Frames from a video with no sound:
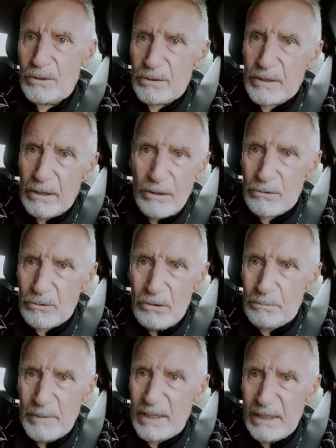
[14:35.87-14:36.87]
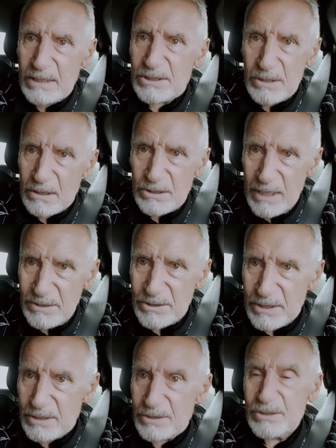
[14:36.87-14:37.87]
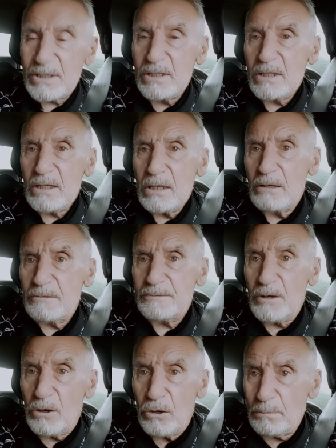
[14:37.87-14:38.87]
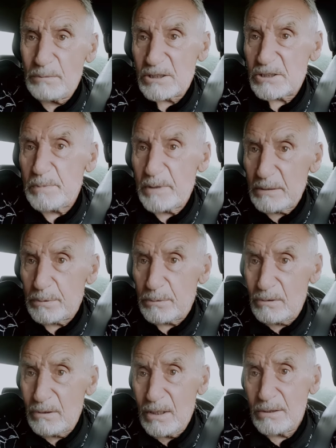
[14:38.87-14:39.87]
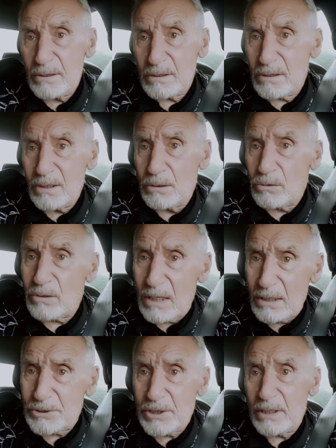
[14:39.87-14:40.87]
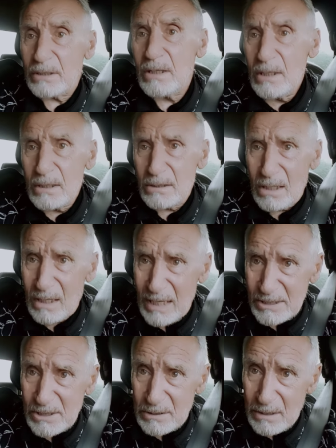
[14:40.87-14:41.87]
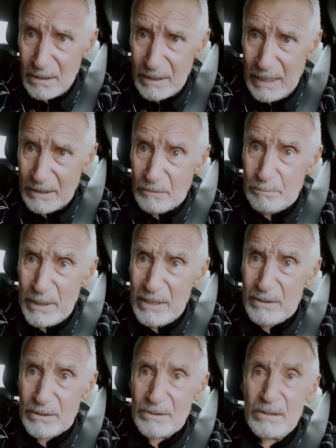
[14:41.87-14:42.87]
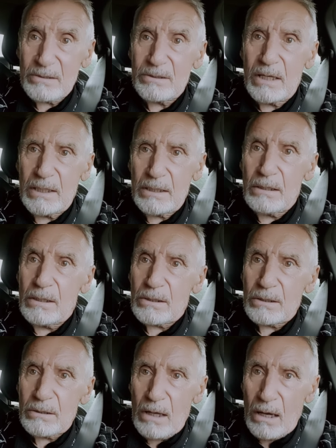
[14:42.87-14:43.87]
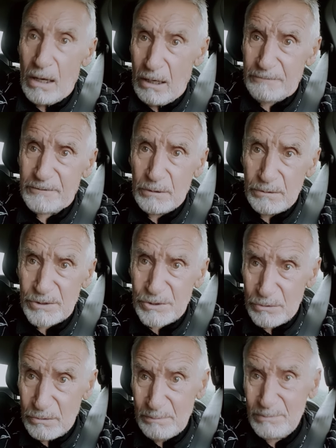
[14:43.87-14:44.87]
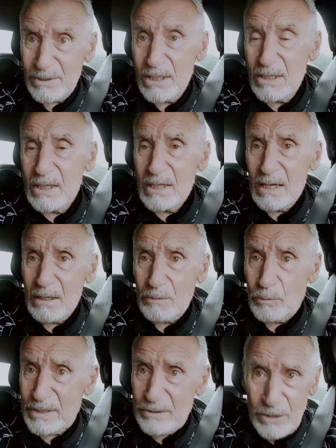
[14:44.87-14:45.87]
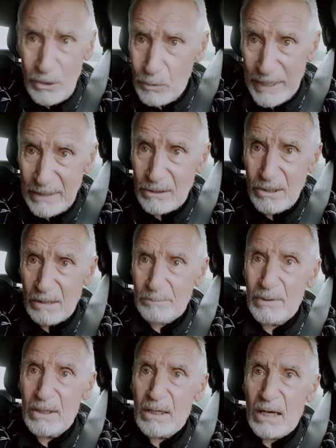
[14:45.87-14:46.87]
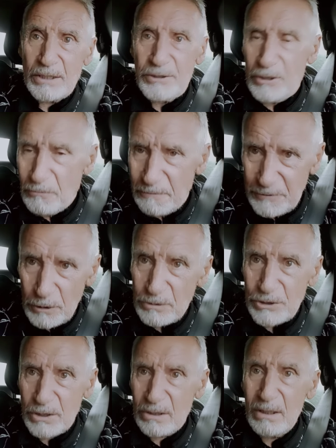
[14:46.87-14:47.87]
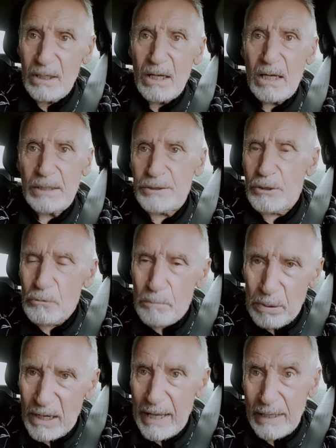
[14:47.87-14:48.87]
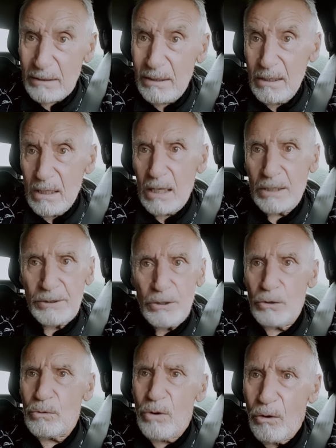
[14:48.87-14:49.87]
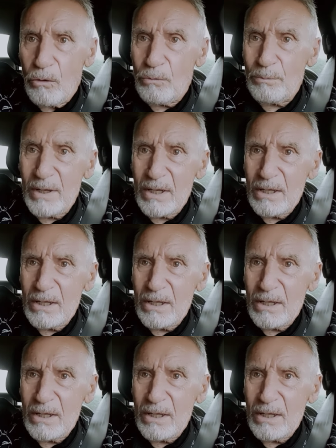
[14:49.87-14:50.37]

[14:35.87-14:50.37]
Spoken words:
there are not many successes of homeless people that go clutching the last can of beer that they half consumed, with no income and no future and no plan and no home,